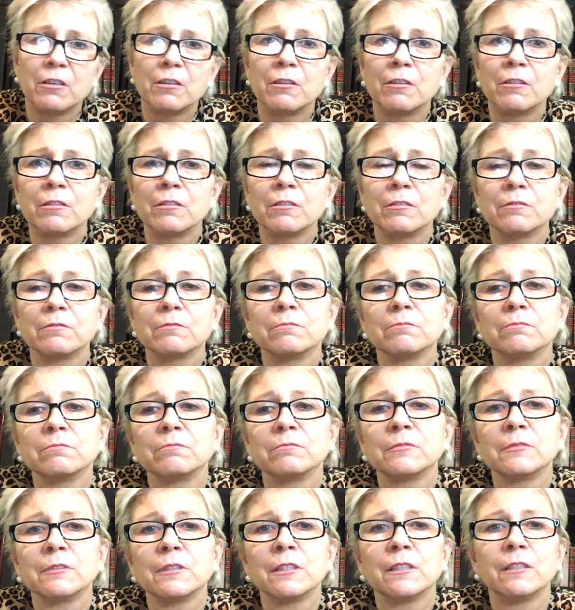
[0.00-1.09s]
dog.
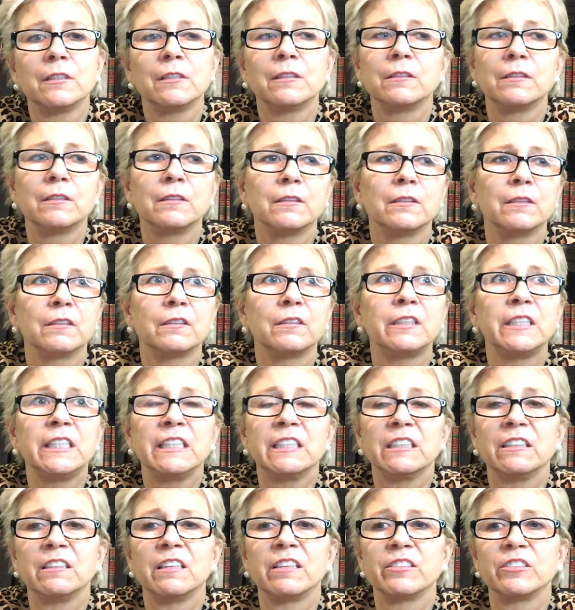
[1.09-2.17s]
I need
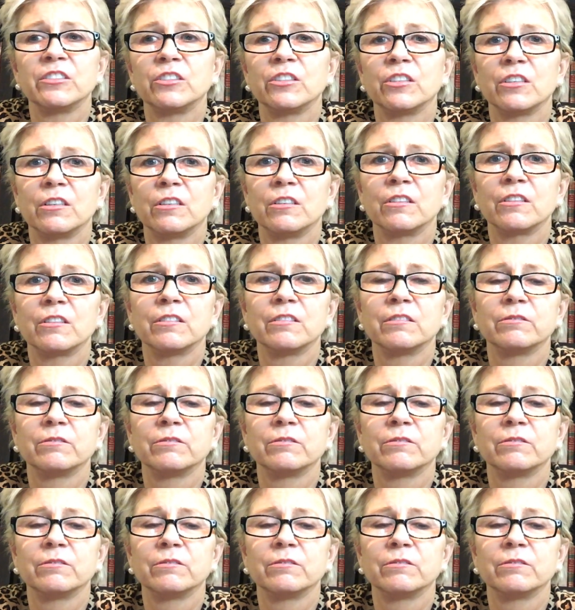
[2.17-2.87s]
another dog.